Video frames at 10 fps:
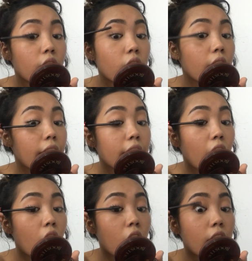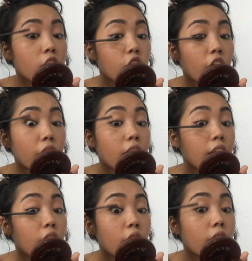know, like they're all like
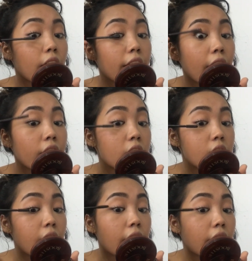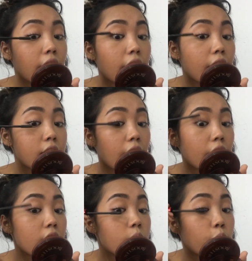generally good, like they have a standard and their
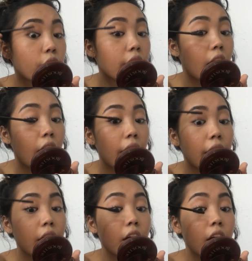standard is pretty high.